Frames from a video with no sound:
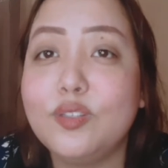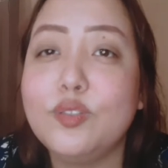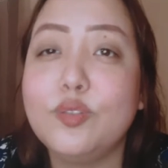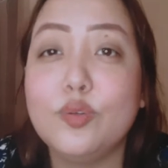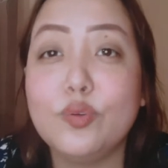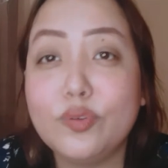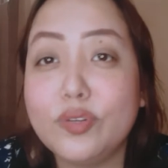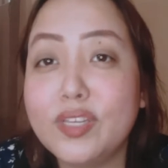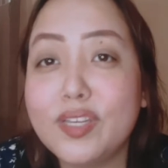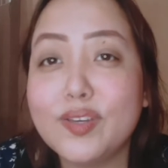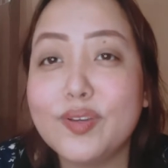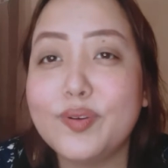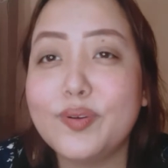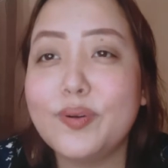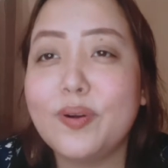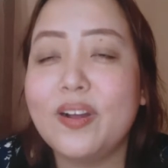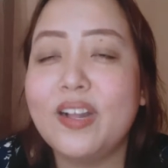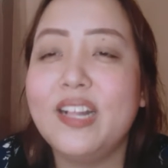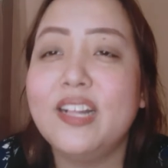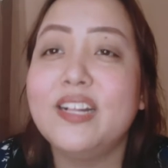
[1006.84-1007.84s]
do
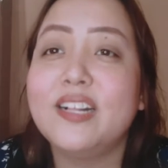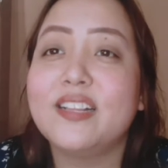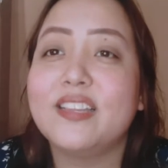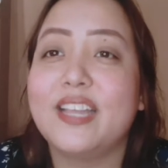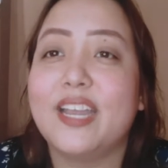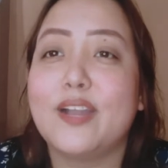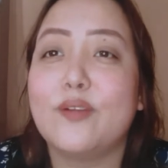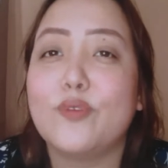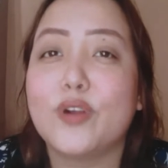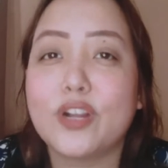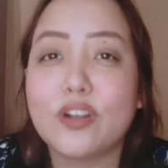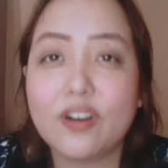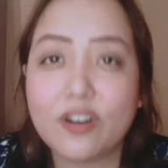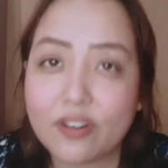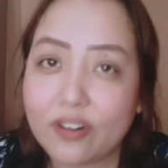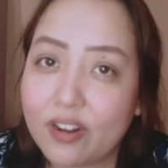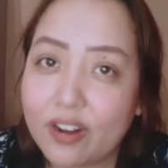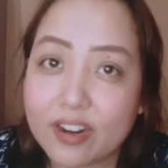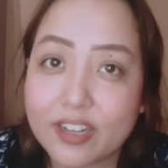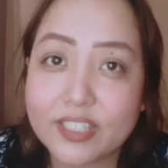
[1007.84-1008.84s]
you, like work
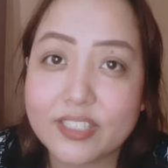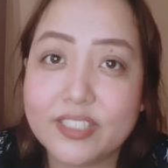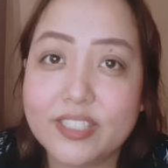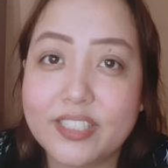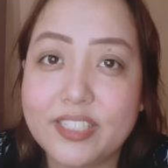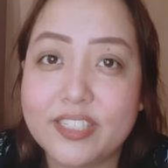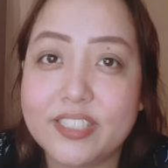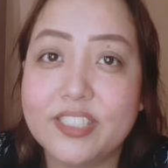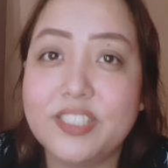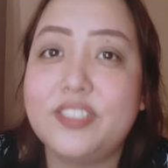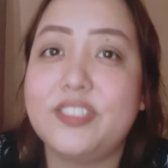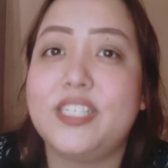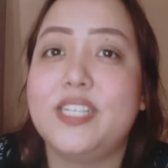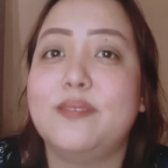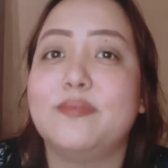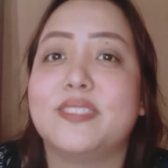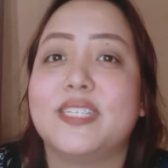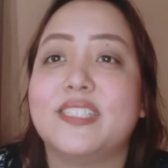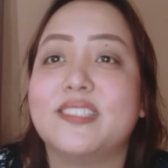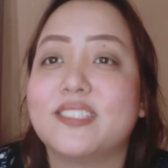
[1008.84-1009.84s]
hard on your
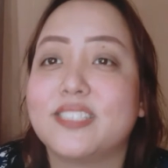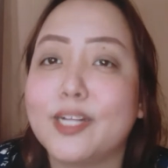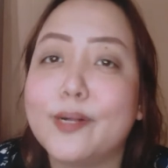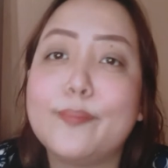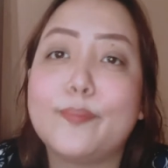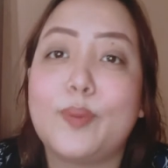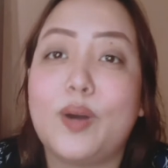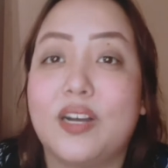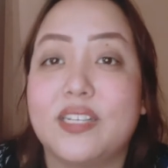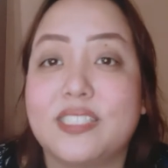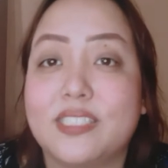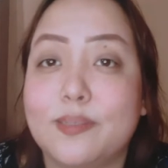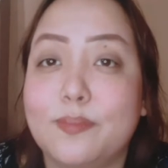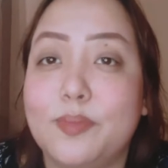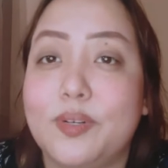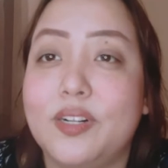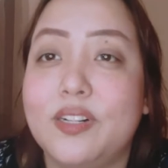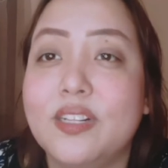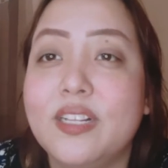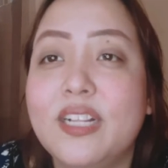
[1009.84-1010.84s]
dreams. It's still
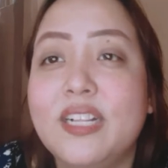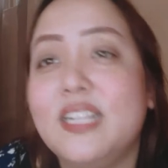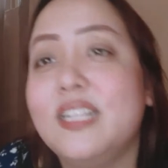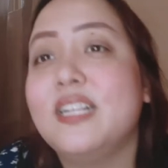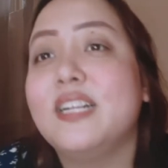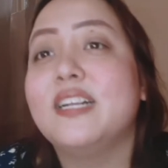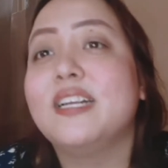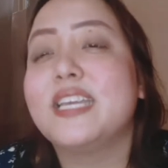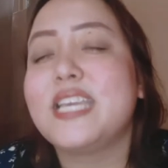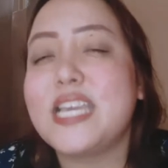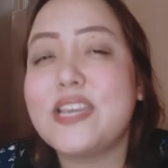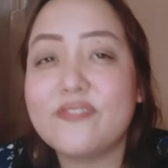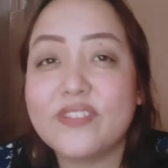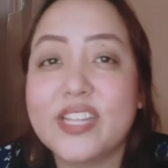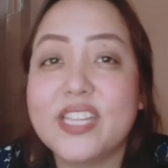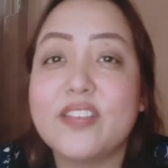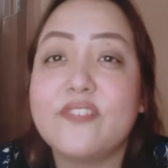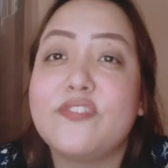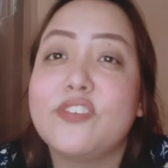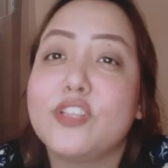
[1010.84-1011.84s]
possible
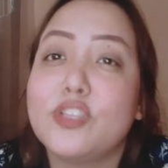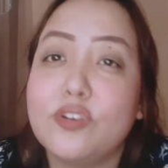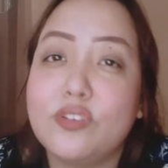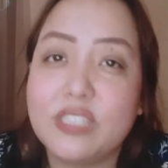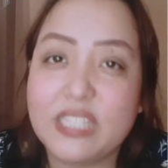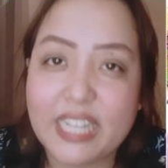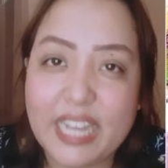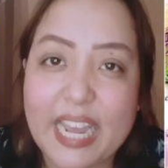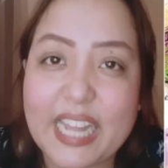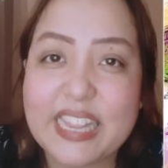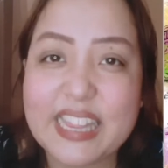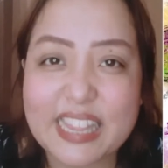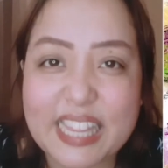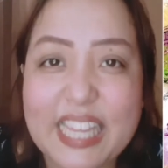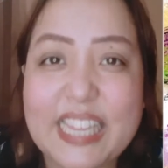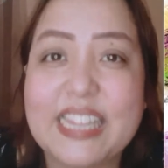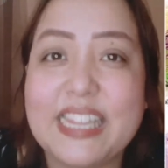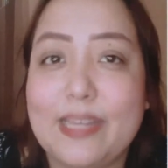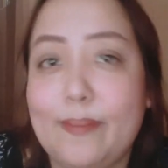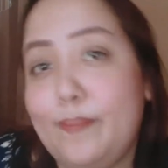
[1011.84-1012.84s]
even if you don't get
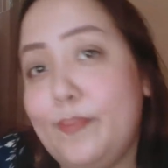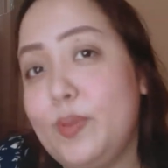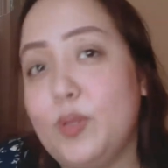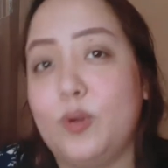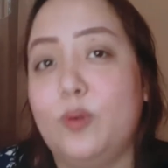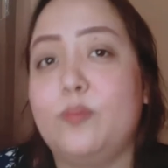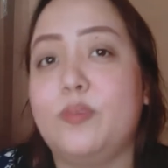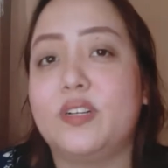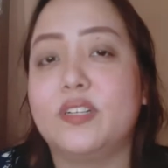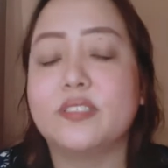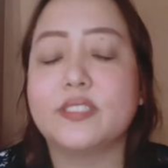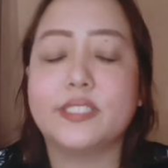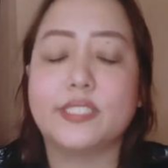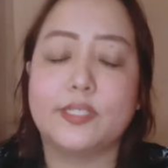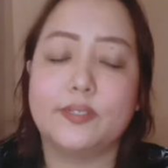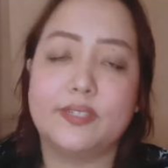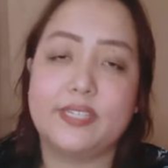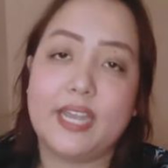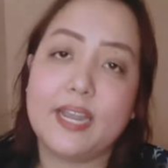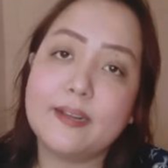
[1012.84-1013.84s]
that diploma.
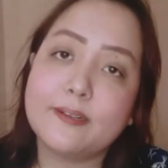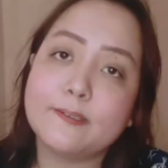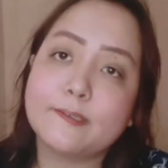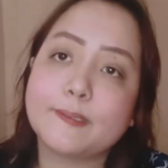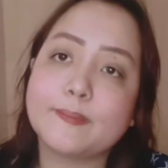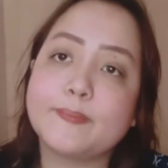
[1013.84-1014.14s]
So yeah,